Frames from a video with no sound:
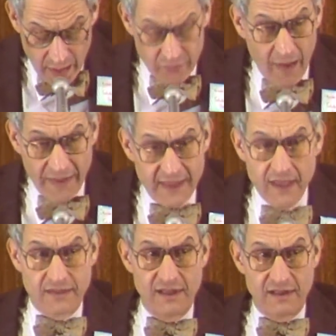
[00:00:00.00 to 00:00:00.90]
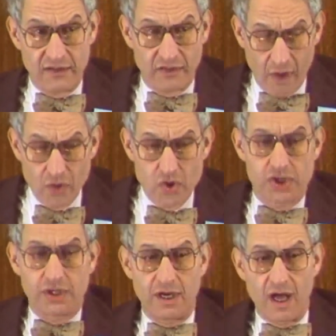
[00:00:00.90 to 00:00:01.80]
So I think that this
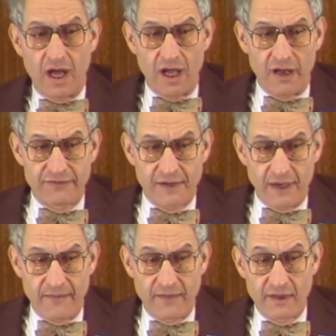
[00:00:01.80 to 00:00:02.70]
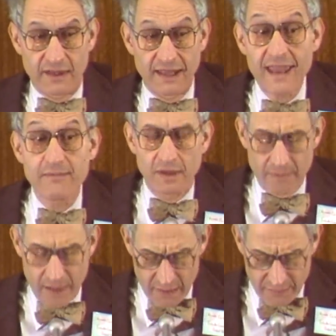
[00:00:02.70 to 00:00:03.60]
notion of the layman
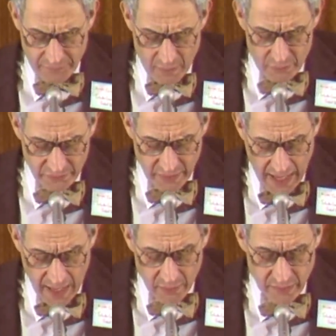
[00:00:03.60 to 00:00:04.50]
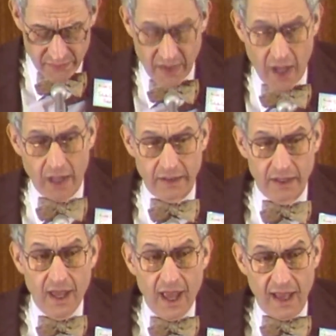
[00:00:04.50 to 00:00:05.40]
being frozen out is not
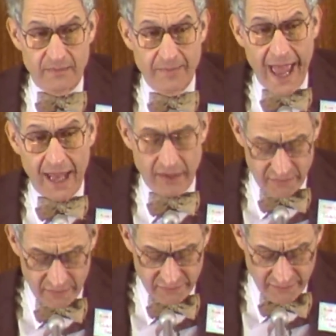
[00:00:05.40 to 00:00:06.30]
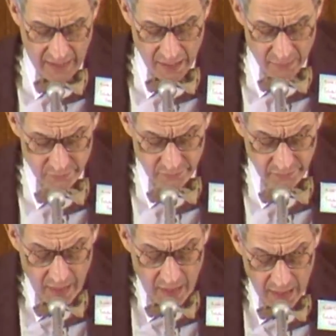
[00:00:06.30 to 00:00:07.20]
as bad as it sounds,
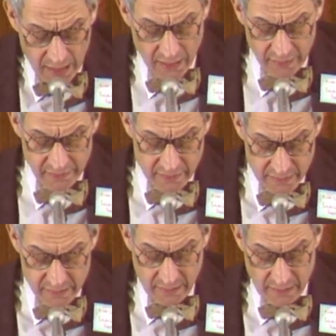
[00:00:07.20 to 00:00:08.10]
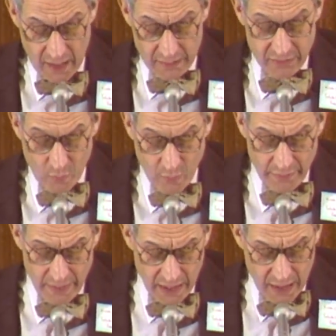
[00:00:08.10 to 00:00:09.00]
and not the
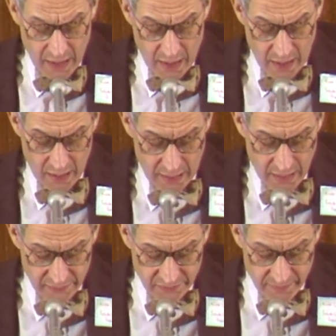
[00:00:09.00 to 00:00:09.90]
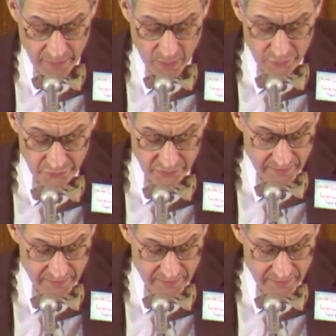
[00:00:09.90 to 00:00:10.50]
worry it's supposed to